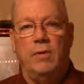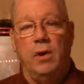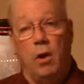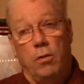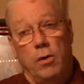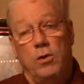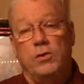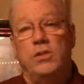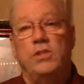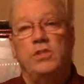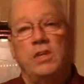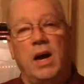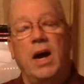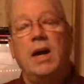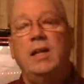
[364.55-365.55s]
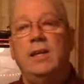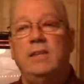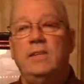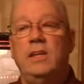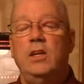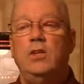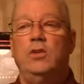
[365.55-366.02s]
Although society
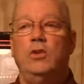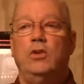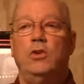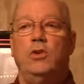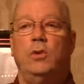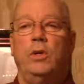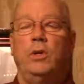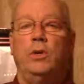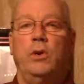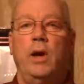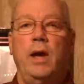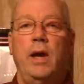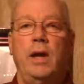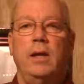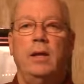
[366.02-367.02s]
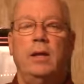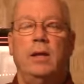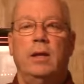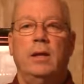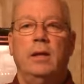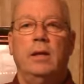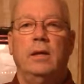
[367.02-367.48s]
sees you doing great,
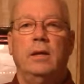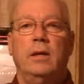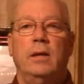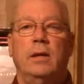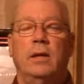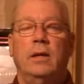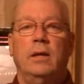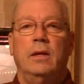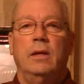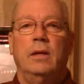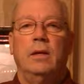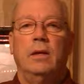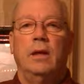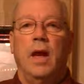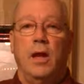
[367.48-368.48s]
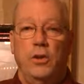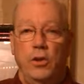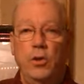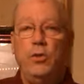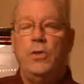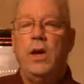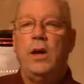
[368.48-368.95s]
and
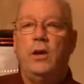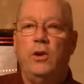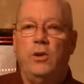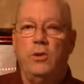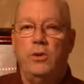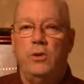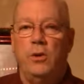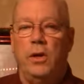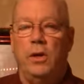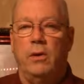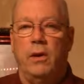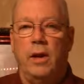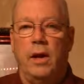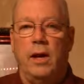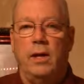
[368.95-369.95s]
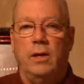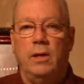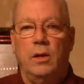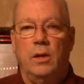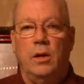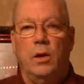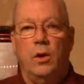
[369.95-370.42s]
you think you're doing great,
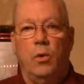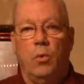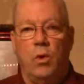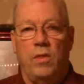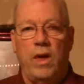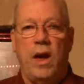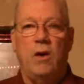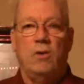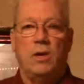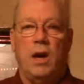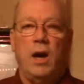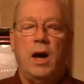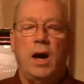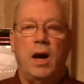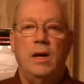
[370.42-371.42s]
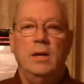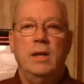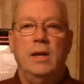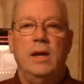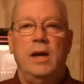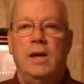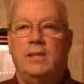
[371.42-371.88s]
without God,
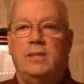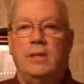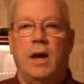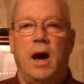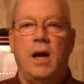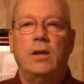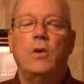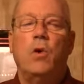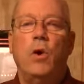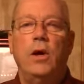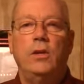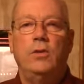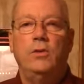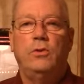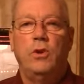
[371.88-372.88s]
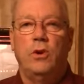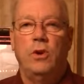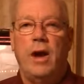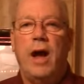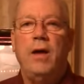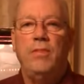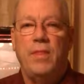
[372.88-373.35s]
it's not going to
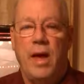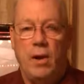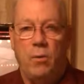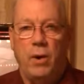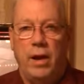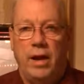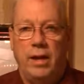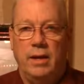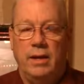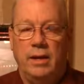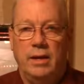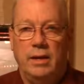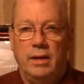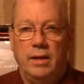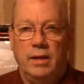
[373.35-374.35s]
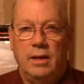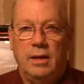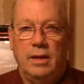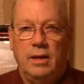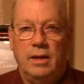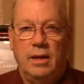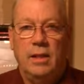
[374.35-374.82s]
turn out that way.
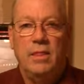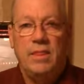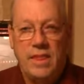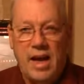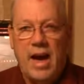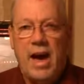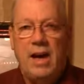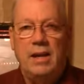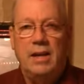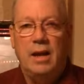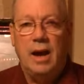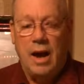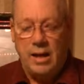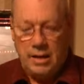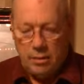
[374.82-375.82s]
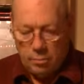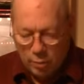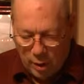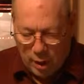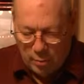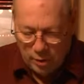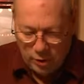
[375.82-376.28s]
That I can
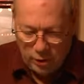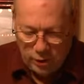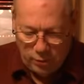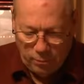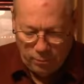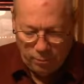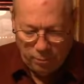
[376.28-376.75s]
promise you.